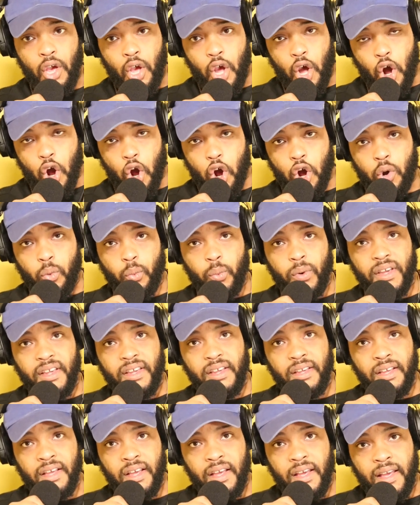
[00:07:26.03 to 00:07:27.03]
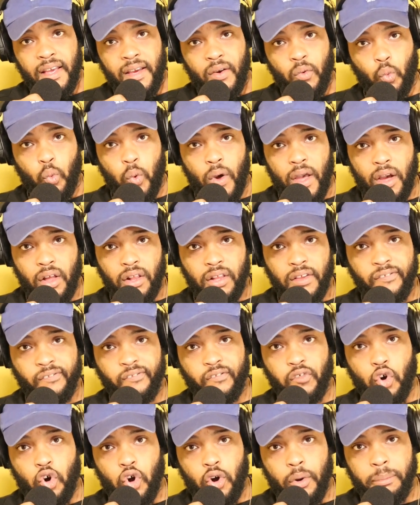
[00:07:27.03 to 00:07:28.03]
Are we well
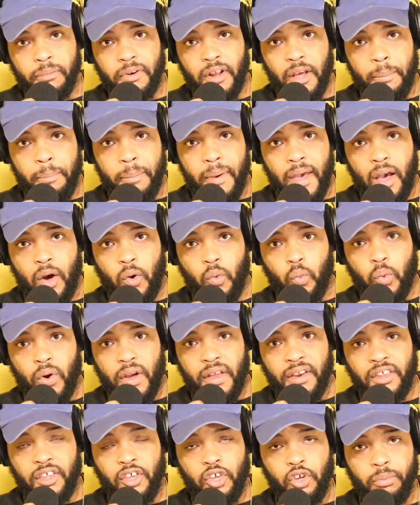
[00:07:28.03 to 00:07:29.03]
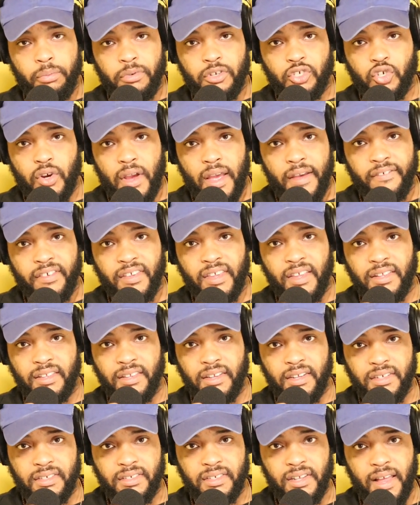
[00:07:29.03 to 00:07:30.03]
informed about what human trafficking
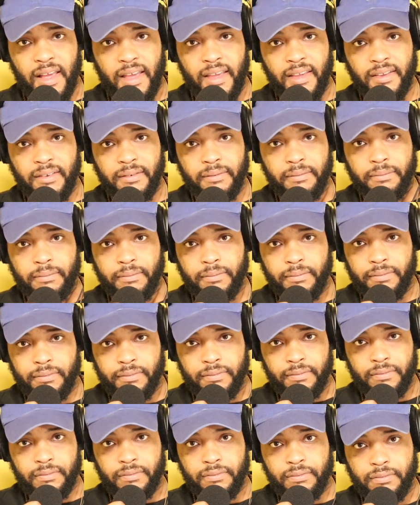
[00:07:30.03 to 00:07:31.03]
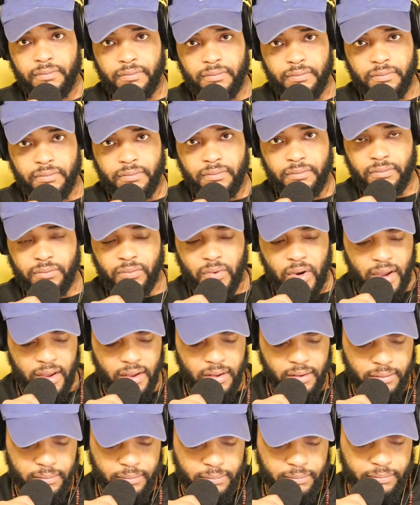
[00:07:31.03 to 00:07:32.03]
looks like? Right?
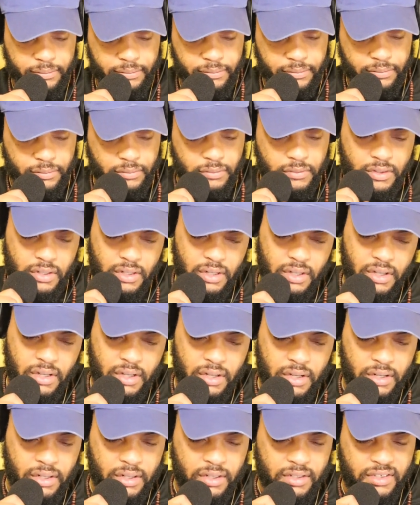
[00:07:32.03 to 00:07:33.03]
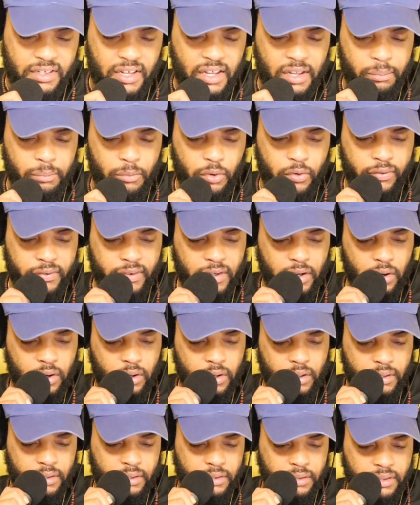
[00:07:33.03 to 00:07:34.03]
Let's keep moving
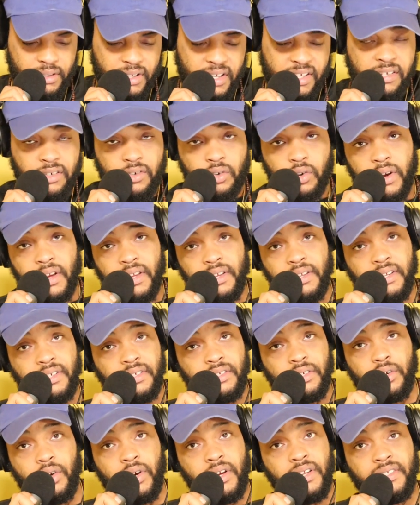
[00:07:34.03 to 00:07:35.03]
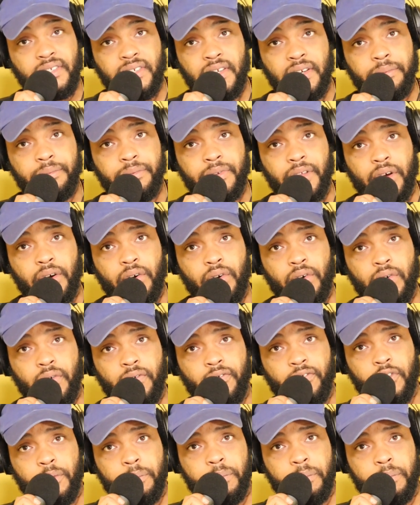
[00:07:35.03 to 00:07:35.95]
on. That's a great tip though for